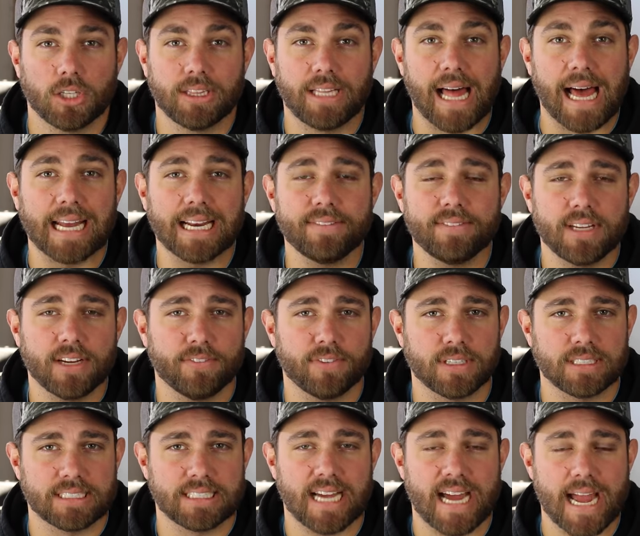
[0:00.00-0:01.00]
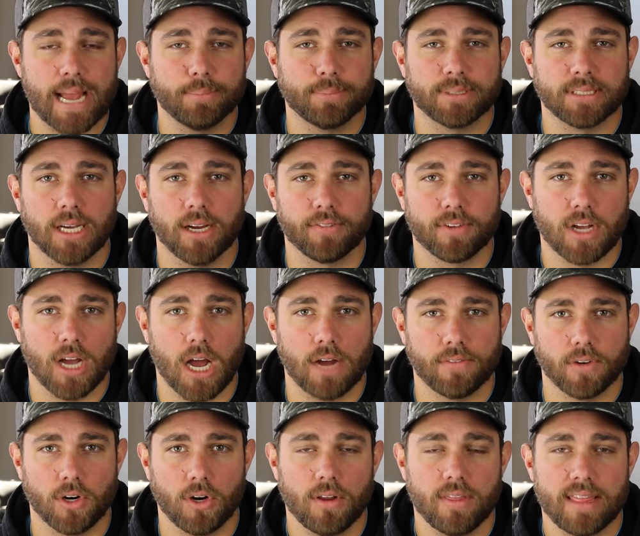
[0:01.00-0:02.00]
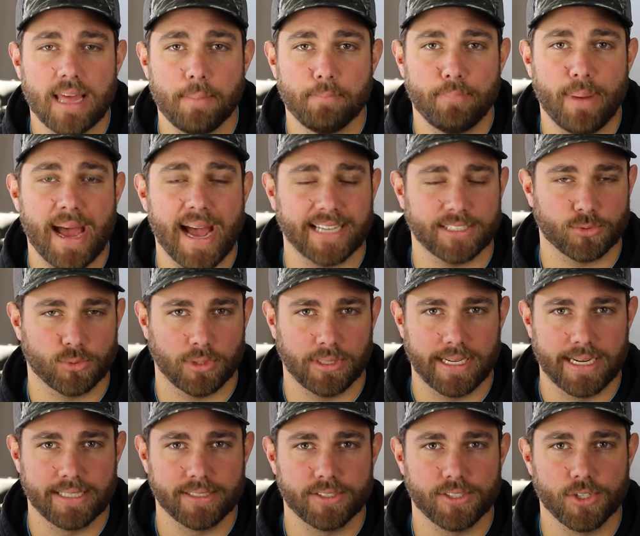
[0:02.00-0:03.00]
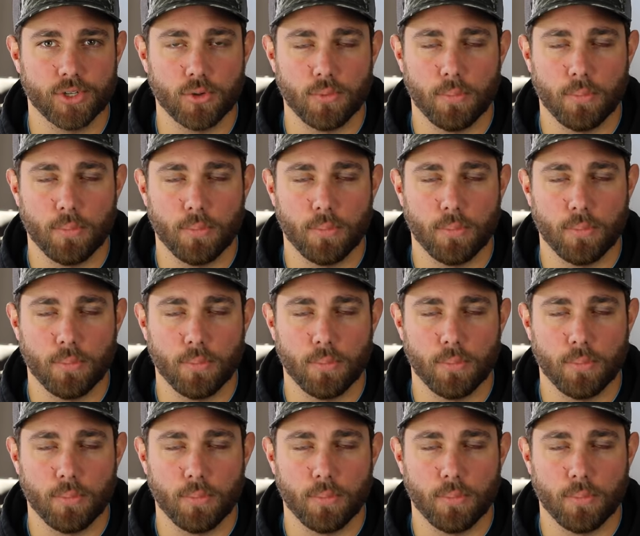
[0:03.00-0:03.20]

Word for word: lot of different types of cover that bass relate to.